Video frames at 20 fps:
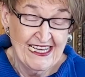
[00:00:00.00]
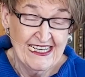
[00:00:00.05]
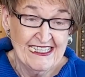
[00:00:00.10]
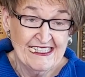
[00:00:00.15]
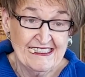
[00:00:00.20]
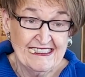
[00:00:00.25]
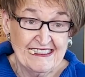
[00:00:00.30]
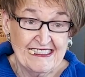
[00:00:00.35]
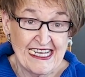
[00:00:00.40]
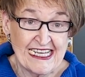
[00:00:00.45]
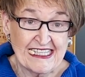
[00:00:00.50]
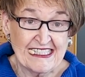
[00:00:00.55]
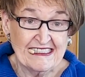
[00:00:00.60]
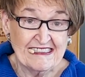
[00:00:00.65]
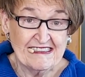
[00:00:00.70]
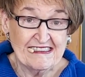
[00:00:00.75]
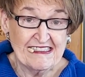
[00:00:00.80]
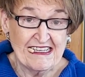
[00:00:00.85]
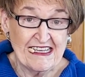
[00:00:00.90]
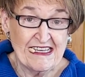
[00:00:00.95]
2
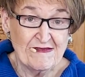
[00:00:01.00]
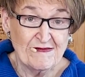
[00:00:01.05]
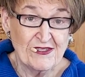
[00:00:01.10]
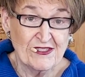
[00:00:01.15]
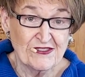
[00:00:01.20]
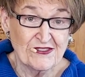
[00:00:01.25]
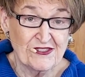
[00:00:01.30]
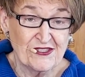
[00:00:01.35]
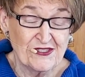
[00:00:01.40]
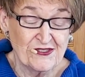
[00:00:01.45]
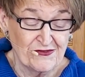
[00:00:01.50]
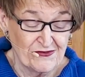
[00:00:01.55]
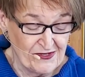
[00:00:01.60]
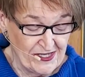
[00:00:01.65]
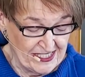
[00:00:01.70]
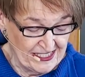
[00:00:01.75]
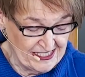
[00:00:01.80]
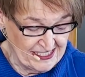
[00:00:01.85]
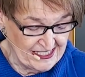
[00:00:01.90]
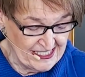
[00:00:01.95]
Samuel
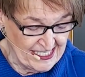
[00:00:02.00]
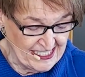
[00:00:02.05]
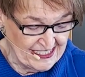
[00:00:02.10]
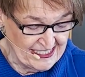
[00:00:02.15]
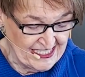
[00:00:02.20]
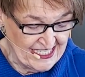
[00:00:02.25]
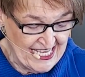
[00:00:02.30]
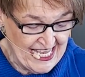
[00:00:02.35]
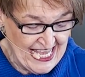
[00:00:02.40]
2:1 says,